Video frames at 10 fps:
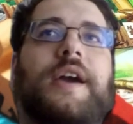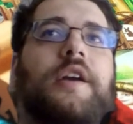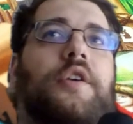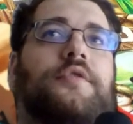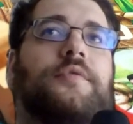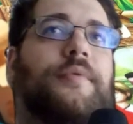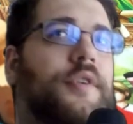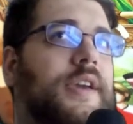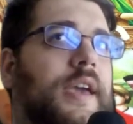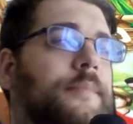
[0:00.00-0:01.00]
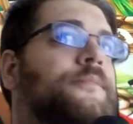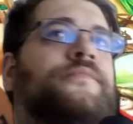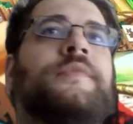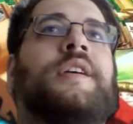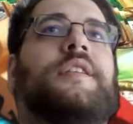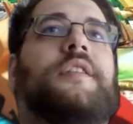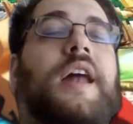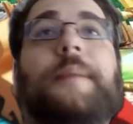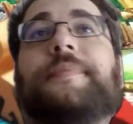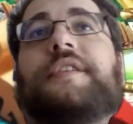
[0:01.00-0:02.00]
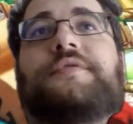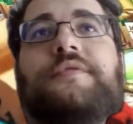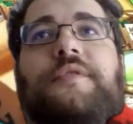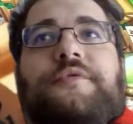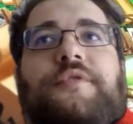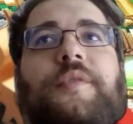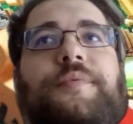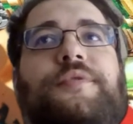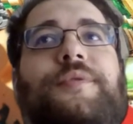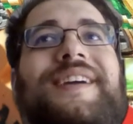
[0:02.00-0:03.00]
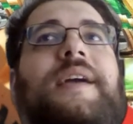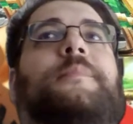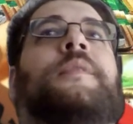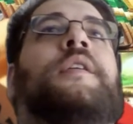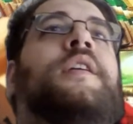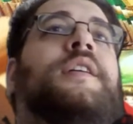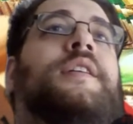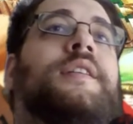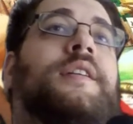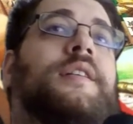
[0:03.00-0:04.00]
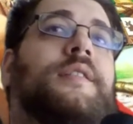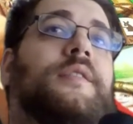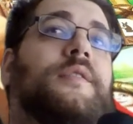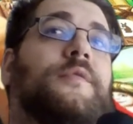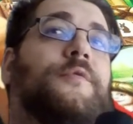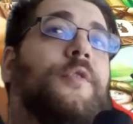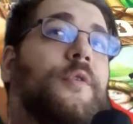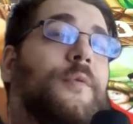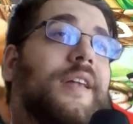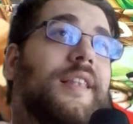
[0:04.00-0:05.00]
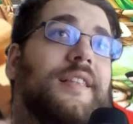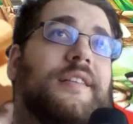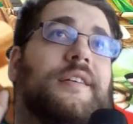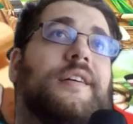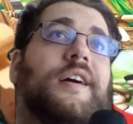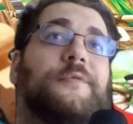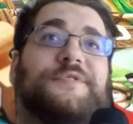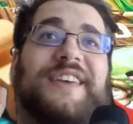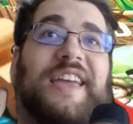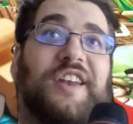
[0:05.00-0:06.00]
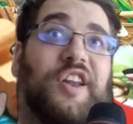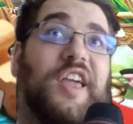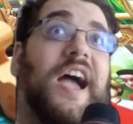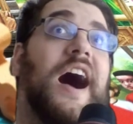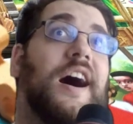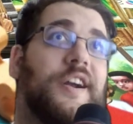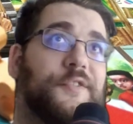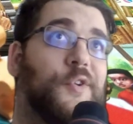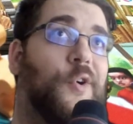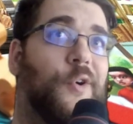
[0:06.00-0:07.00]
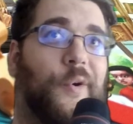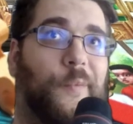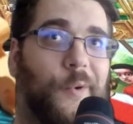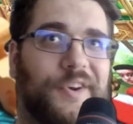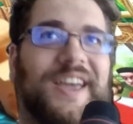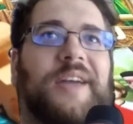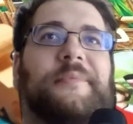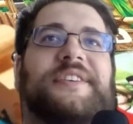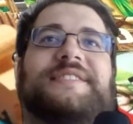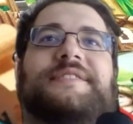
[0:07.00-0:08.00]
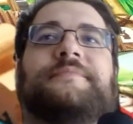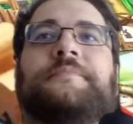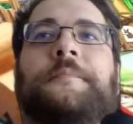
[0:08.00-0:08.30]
Tycoon, the board game, the adaptation of the computer game for, well, I would say really hardcore board gamers.